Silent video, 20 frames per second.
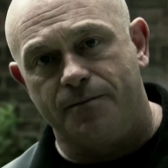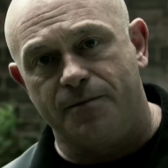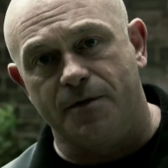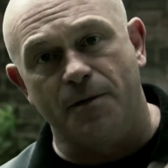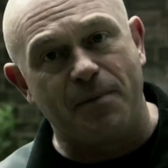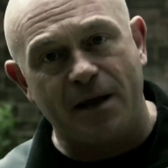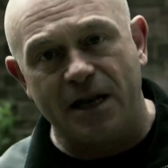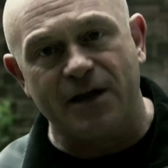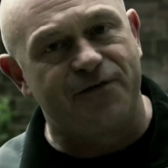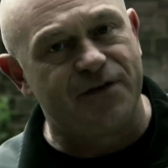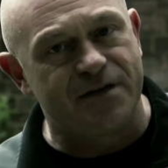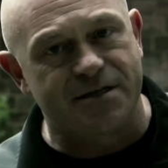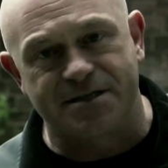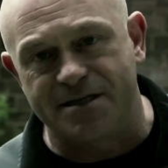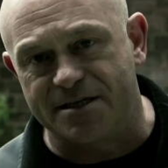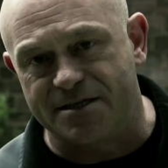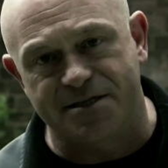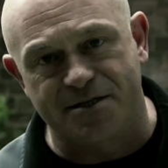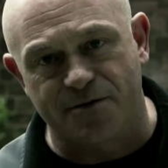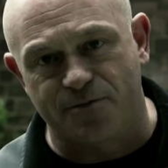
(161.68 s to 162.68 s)
The benefit
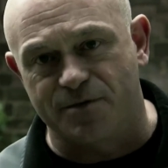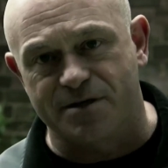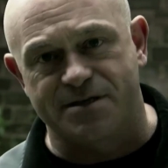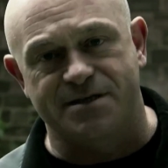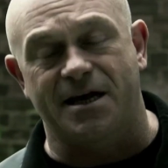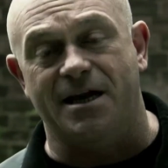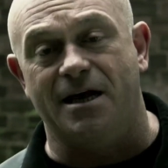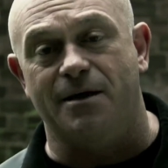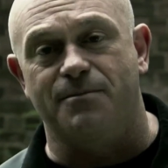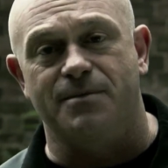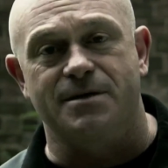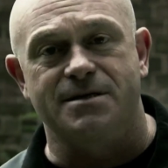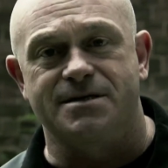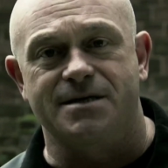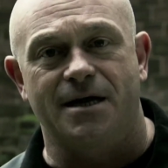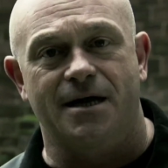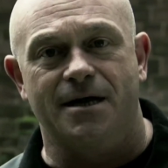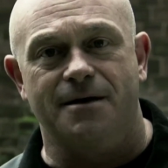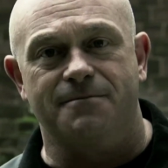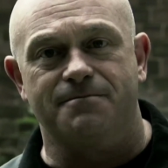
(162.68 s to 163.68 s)
system was set up as
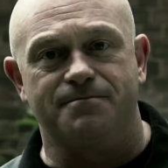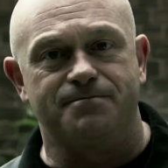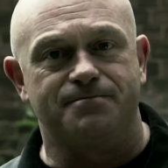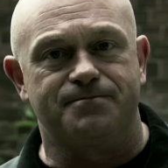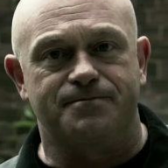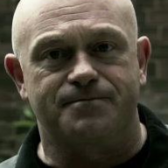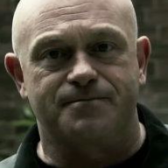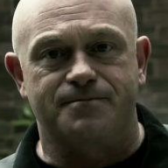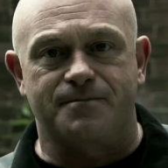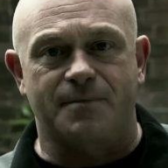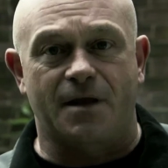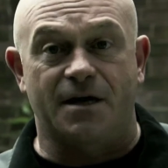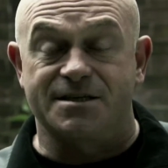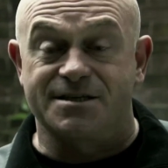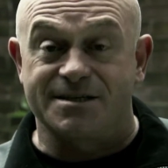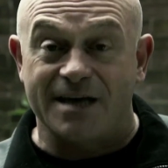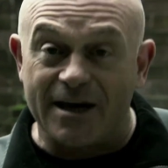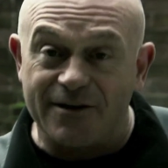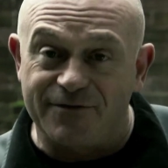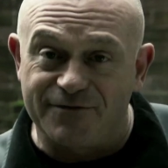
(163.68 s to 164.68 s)
a
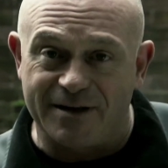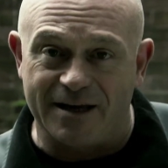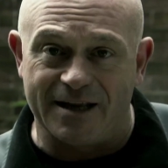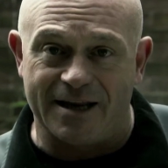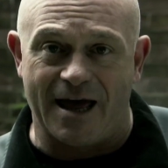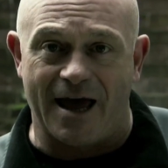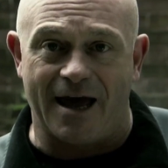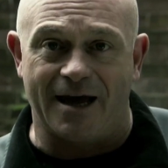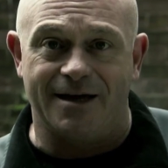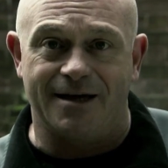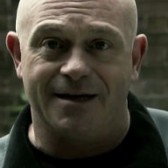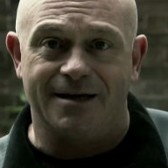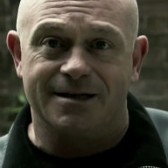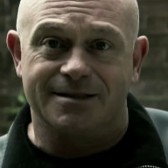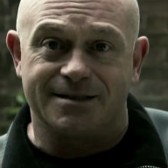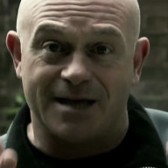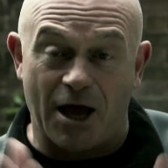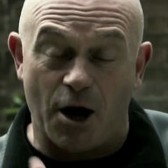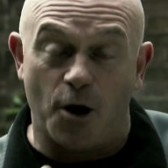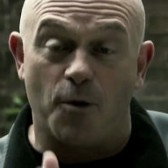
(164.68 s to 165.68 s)
safety net
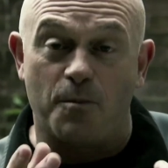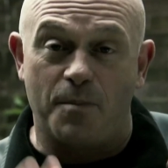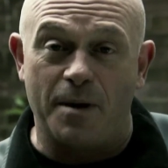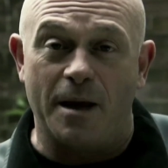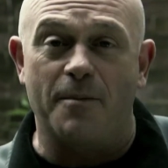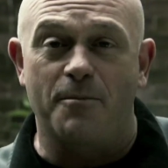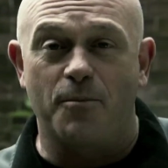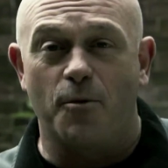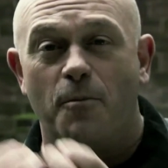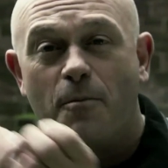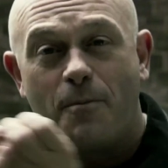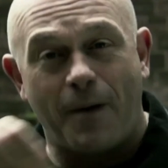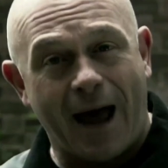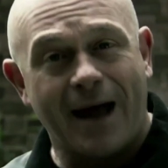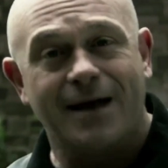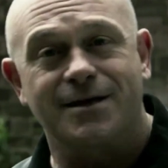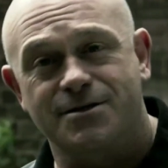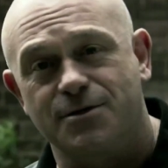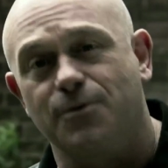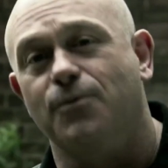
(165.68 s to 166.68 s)
to help people
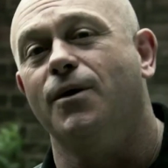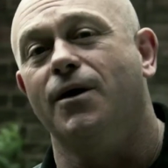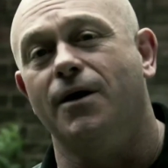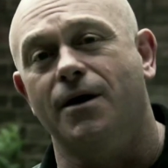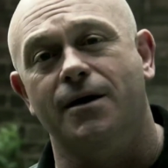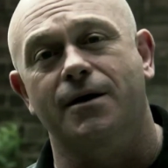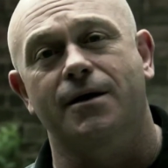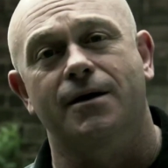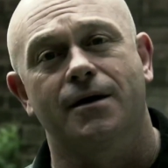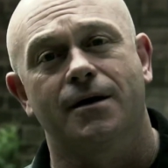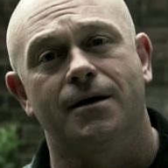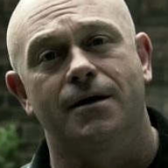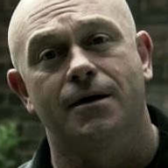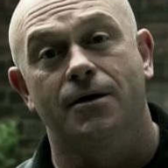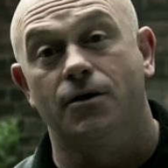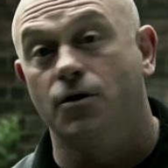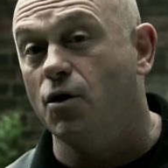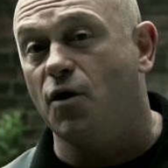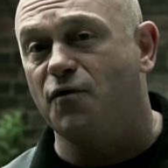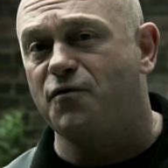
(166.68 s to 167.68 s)
back to work,
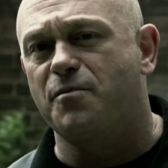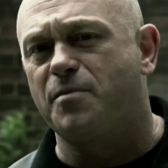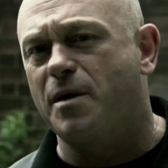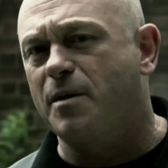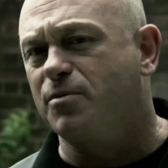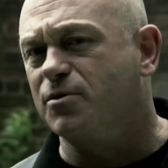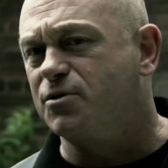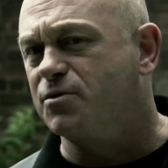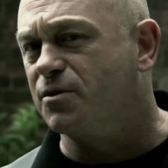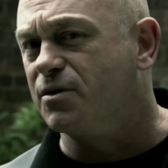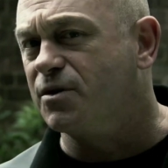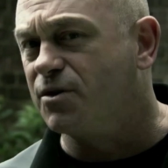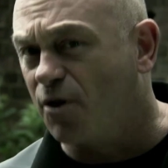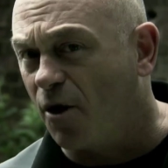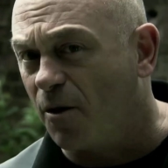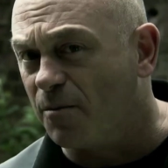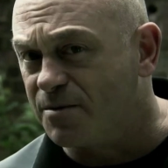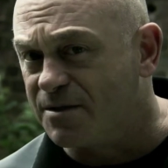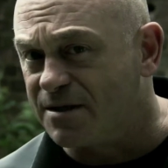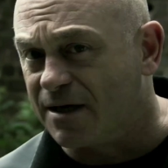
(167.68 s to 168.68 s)
not for people to
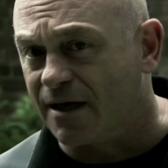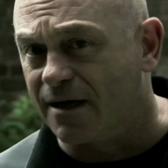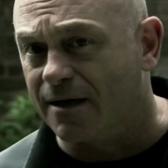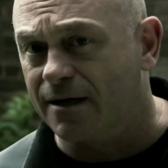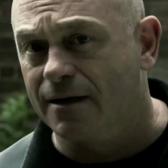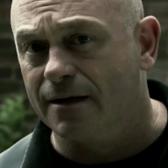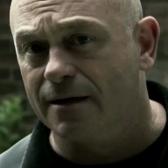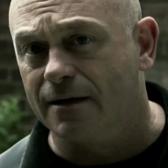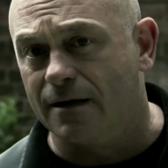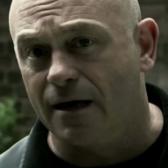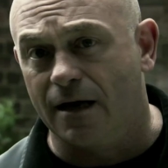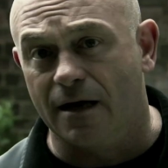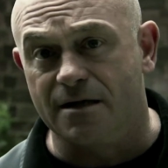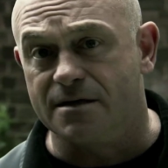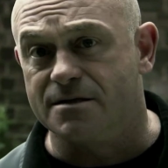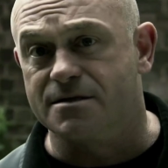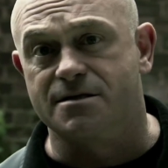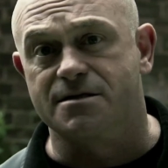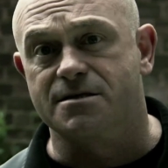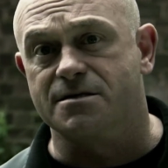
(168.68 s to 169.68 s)
adopt it
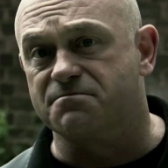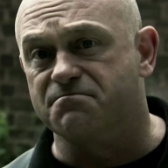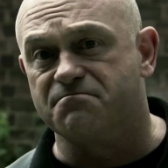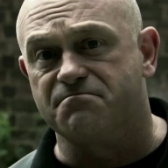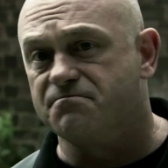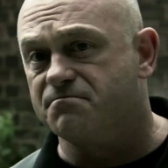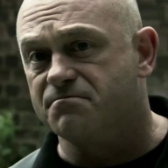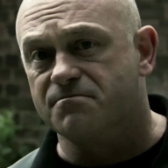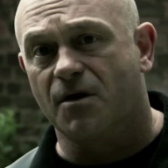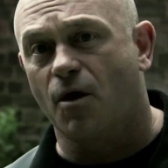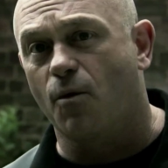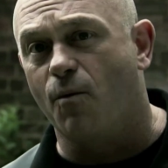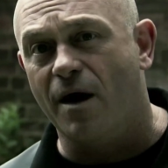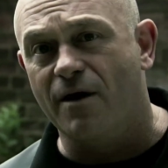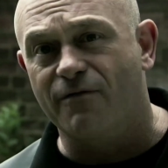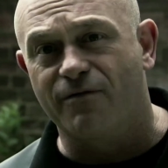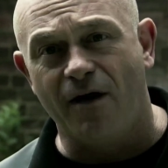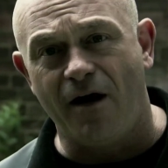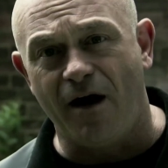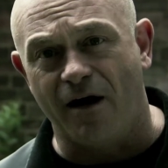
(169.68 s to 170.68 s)
as a way
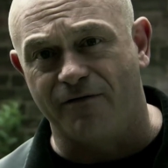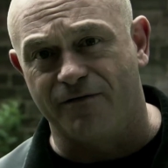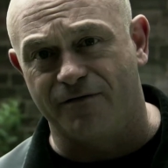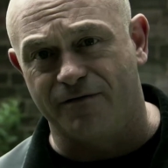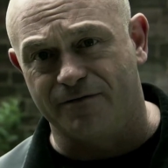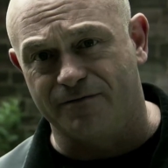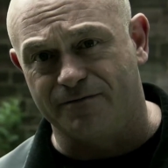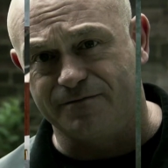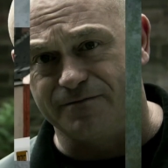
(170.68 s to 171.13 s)
of life.